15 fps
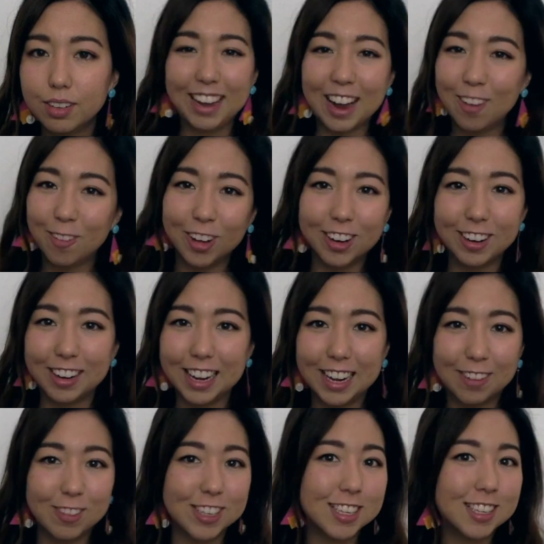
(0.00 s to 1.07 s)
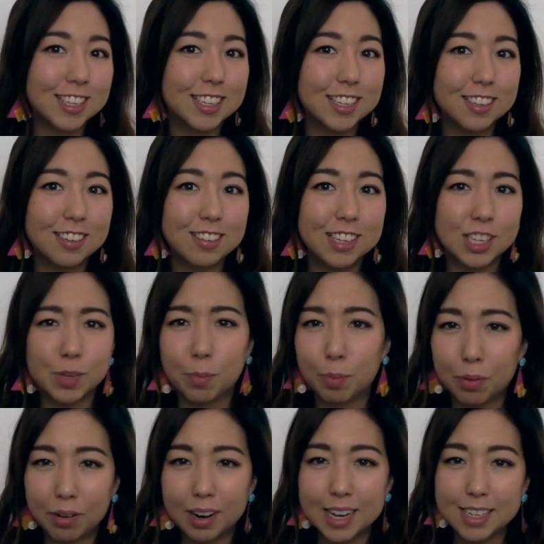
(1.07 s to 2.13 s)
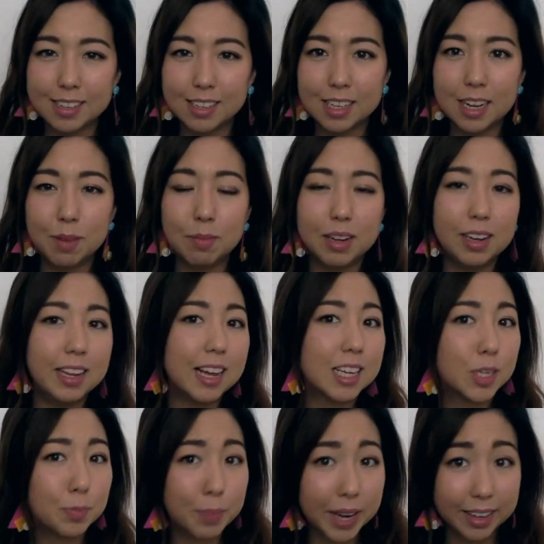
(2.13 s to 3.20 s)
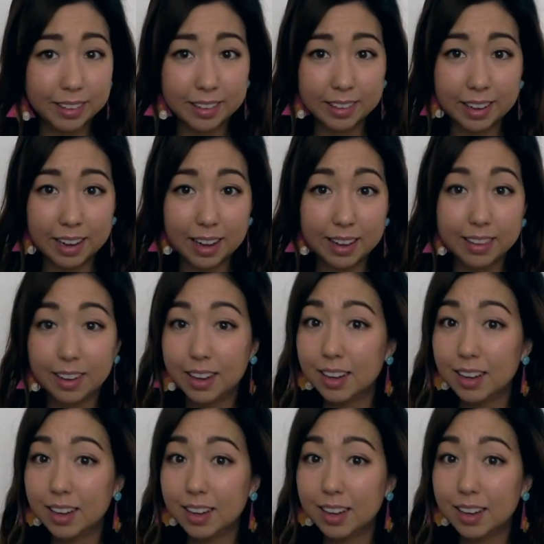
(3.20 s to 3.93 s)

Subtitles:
I wonder, like, was it still a surprise to him? Did he expect that?